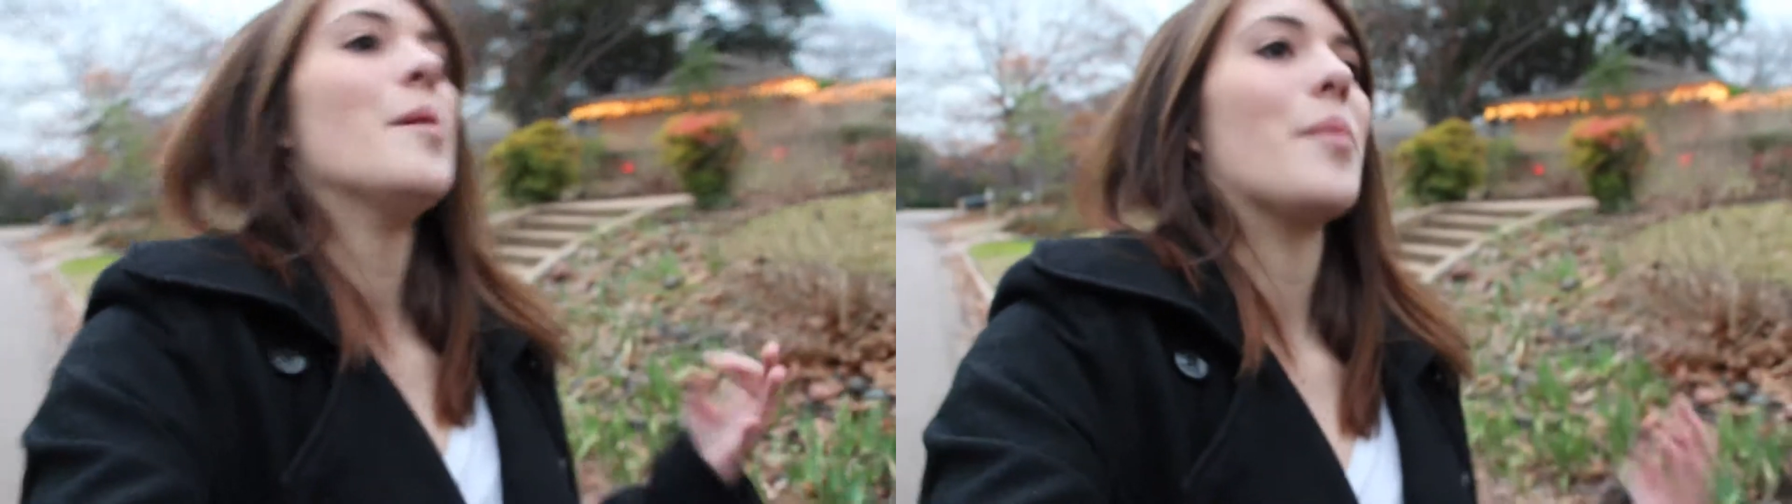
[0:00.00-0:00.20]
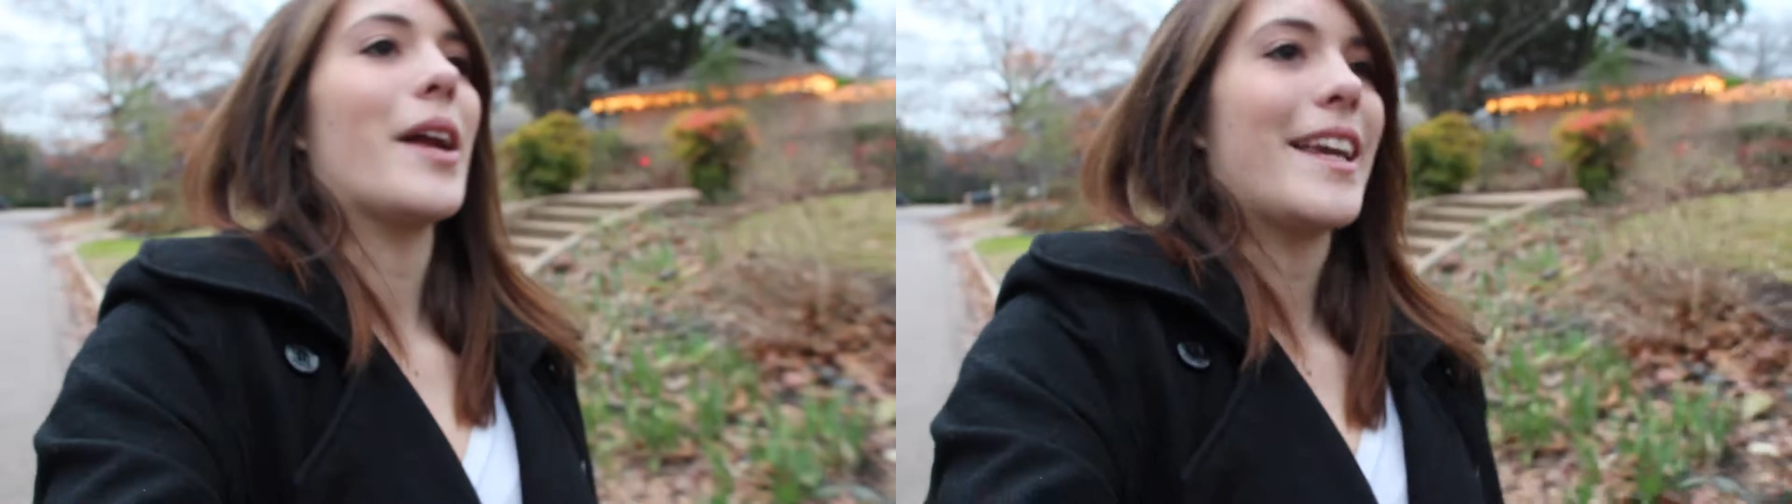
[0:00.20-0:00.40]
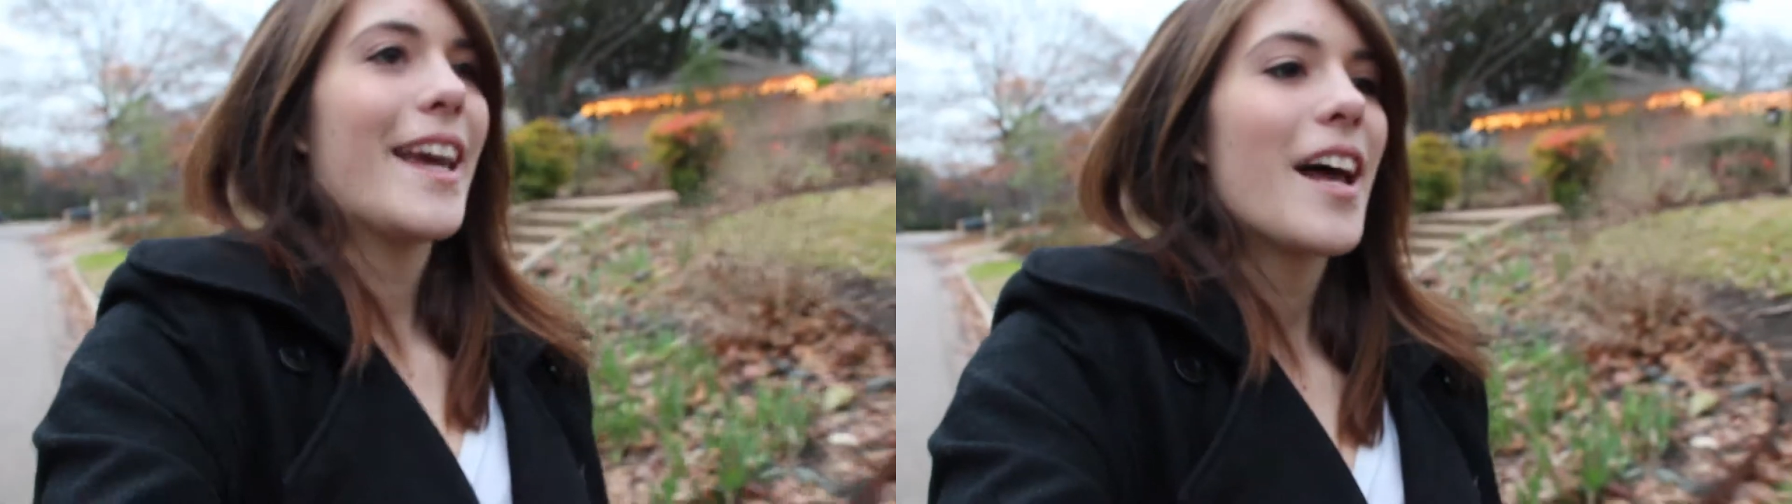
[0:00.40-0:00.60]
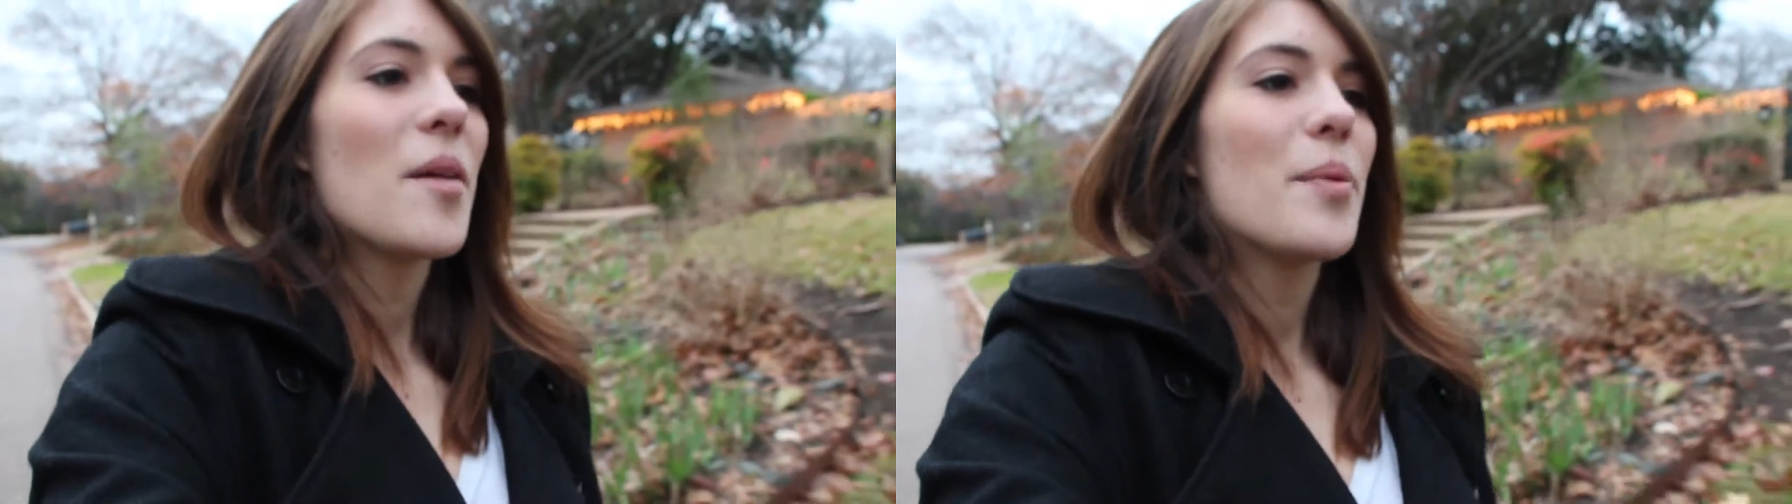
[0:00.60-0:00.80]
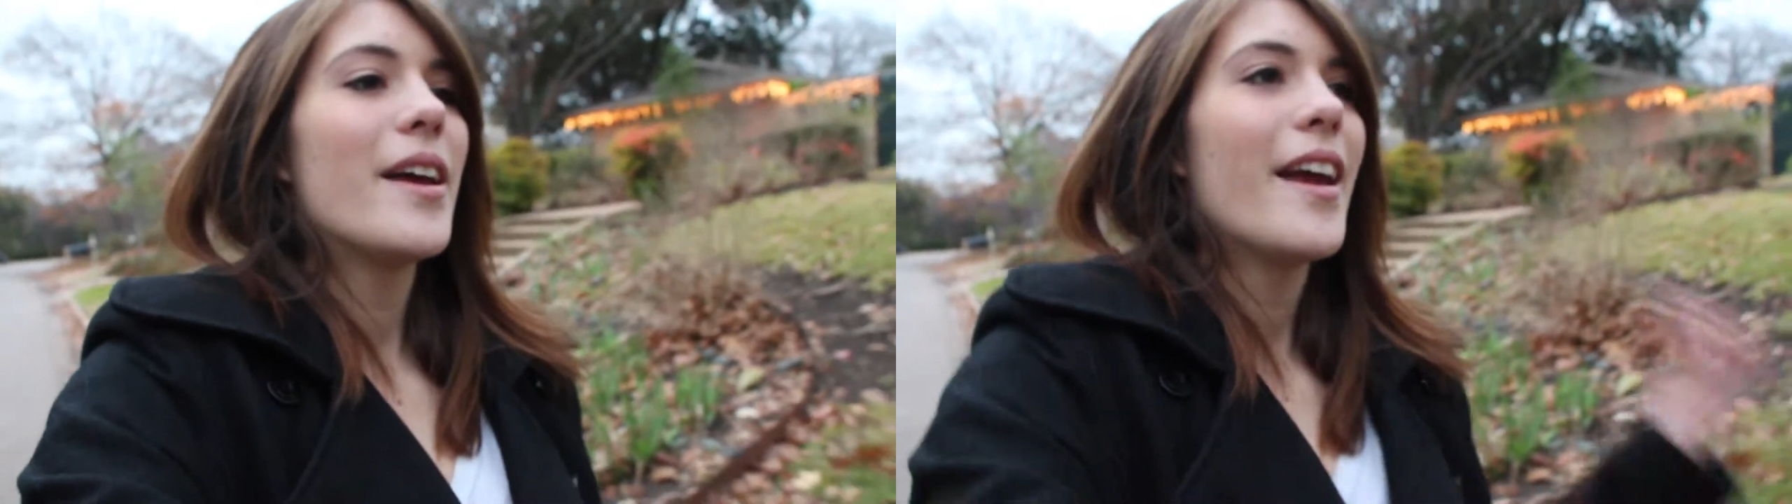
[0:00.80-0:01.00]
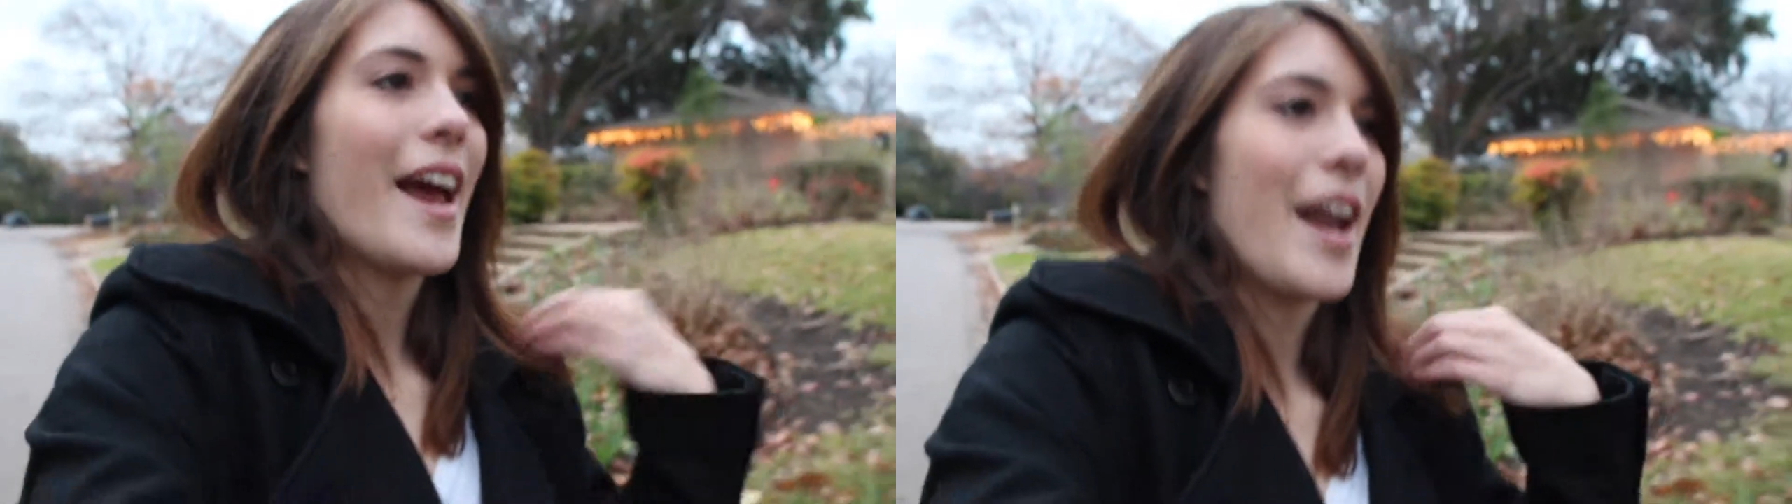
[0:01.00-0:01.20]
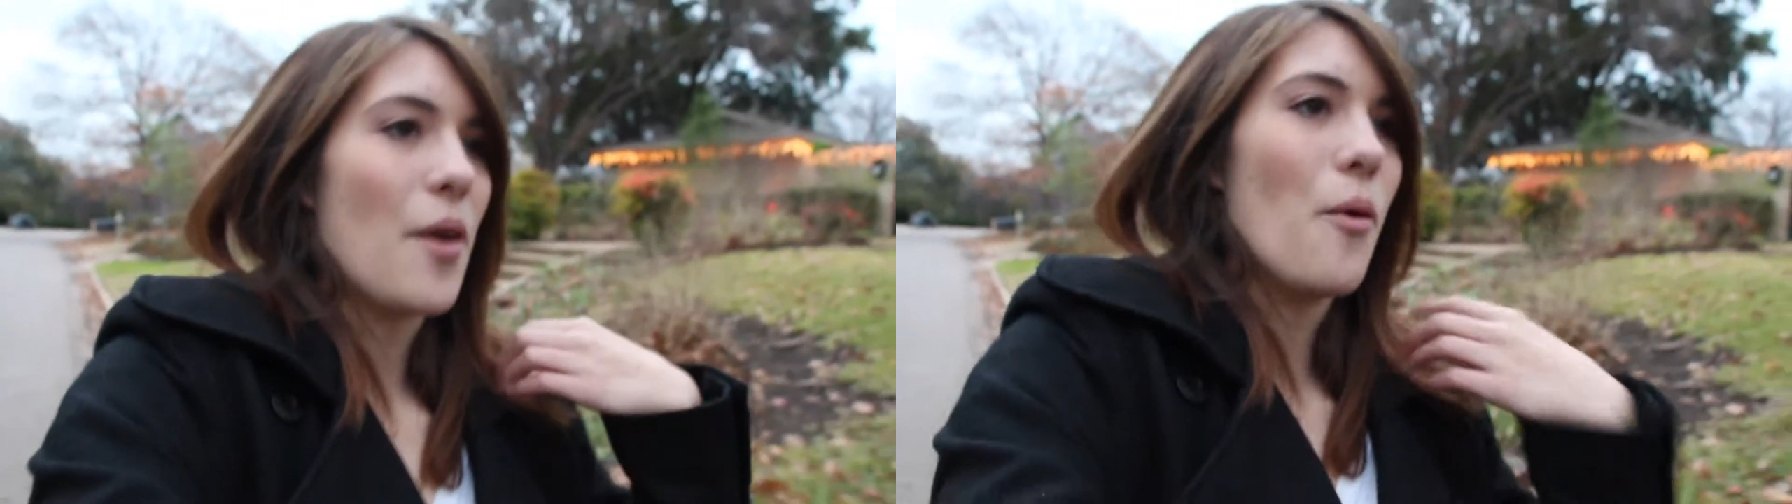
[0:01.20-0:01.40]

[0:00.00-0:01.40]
but I get up and I